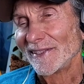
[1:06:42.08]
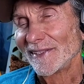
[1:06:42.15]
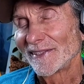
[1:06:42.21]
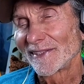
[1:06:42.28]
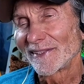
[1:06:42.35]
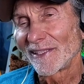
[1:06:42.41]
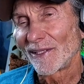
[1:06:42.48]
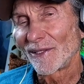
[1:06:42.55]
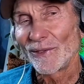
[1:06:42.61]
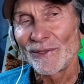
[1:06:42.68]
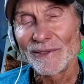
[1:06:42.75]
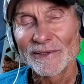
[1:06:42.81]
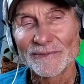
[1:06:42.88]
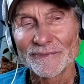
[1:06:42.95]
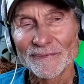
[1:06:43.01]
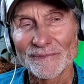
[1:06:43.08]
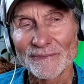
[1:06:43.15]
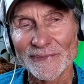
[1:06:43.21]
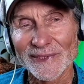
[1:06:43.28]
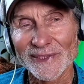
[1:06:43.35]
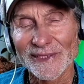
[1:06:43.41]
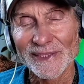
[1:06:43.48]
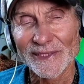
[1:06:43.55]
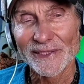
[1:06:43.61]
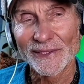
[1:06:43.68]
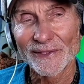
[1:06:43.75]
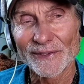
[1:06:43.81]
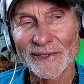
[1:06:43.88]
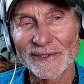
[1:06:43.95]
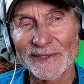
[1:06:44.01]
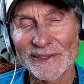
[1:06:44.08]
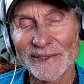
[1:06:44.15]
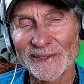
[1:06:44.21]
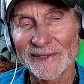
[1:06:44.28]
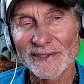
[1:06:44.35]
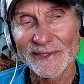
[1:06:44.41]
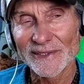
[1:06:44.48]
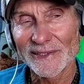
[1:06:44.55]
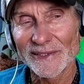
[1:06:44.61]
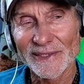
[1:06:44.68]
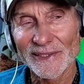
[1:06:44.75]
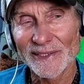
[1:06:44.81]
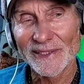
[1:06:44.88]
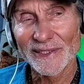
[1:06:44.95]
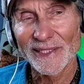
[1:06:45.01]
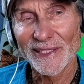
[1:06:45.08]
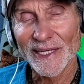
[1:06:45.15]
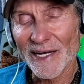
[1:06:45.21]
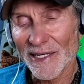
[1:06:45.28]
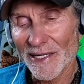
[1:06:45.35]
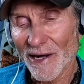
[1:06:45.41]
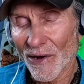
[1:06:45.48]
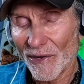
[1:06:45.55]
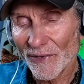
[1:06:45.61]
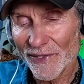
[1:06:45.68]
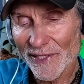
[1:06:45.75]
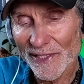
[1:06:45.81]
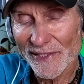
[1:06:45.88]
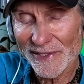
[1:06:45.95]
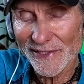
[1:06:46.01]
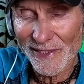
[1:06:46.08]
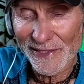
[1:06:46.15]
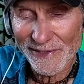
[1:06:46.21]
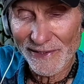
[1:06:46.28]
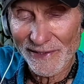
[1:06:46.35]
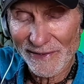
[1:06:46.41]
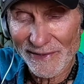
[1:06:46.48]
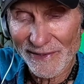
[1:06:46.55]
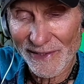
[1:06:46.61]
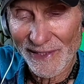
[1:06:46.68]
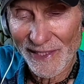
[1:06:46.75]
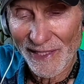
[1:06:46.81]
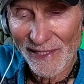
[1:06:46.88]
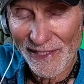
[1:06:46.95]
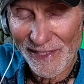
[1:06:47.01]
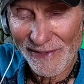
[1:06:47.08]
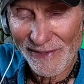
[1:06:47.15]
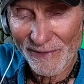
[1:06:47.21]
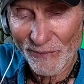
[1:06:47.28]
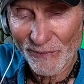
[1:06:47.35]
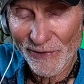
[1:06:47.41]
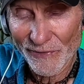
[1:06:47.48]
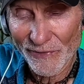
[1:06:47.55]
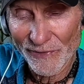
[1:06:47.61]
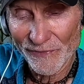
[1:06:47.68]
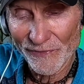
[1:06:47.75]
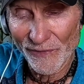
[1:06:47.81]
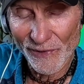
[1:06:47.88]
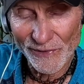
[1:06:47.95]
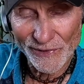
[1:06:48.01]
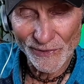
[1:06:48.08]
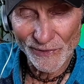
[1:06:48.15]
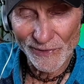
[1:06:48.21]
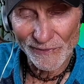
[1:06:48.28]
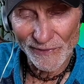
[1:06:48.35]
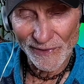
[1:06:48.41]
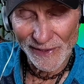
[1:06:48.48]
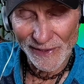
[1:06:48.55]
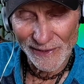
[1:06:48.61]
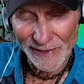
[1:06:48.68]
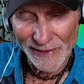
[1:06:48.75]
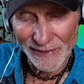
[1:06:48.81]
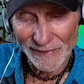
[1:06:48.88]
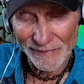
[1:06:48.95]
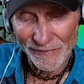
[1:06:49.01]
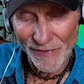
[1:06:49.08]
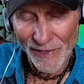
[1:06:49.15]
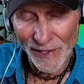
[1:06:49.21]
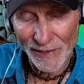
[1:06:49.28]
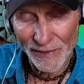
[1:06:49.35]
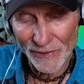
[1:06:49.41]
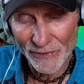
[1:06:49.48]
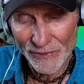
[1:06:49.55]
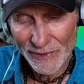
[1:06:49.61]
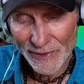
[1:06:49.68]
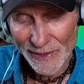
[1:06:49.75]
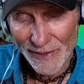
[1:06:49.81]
So, it's all these teachings that we refer to and follow